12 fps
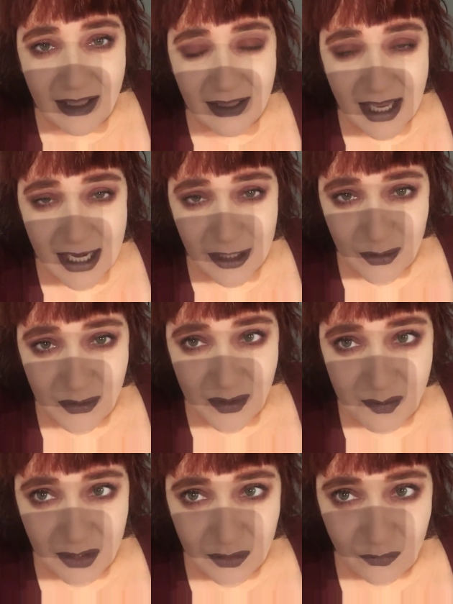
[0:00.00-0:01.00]
Thank you
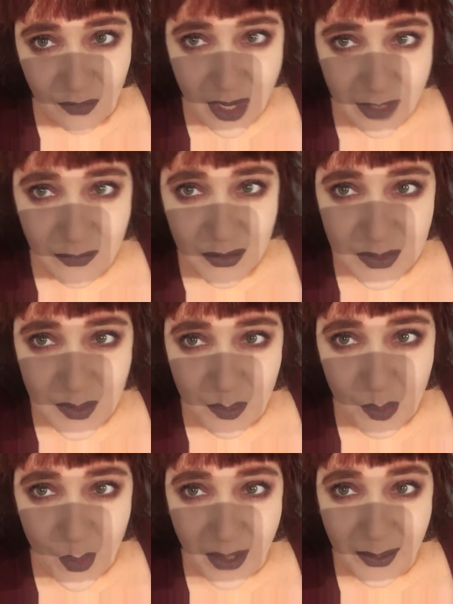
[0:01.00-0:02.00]
so much for all of your
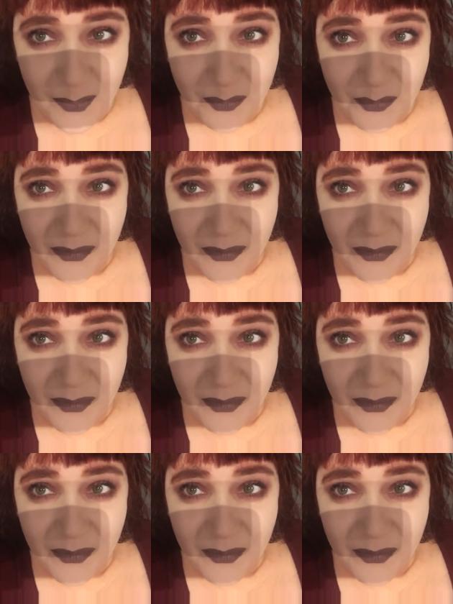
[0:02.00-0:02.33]
support,